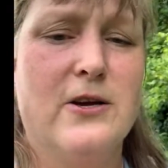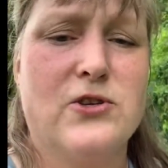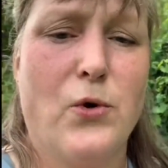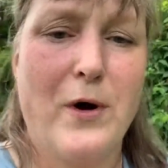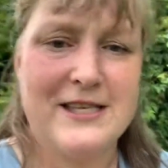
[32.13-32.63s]

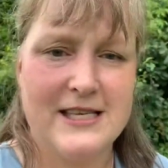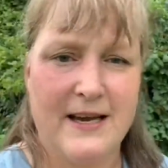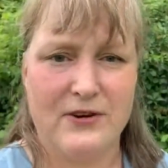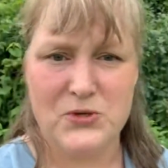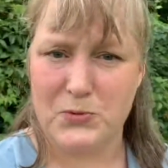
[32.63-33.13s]
So what's the
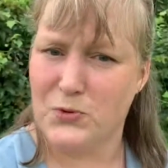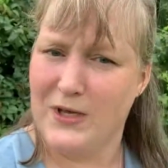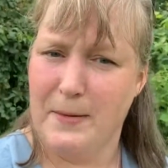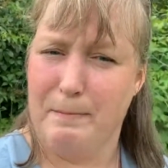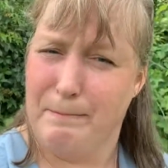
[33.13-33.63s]
difference
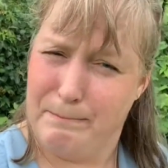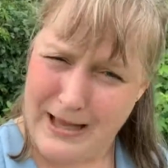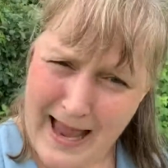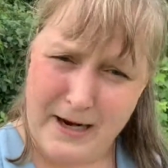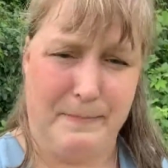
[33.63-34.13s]
between a
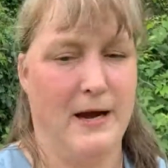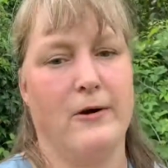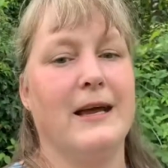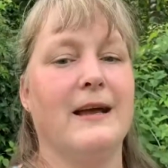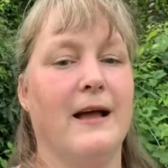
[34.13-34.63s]

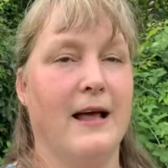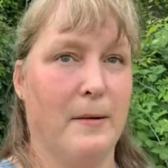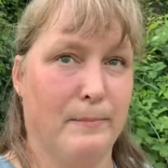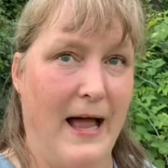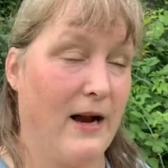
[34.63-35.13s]
blackberry and a
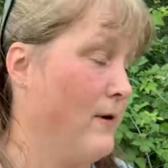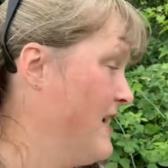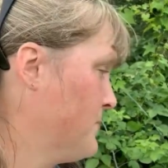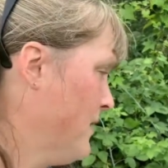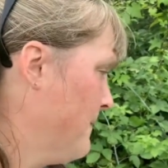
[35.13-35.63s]
black
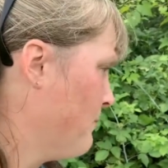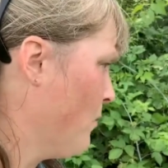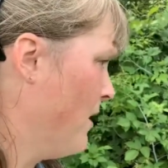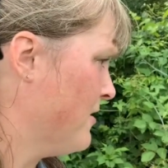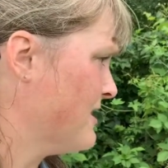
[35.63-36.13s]
raspberry?
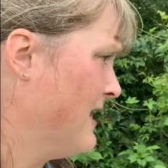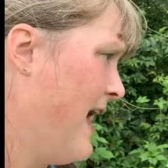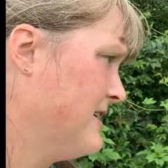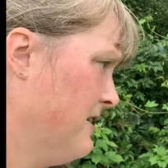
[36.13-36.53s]
Well, there's a lot of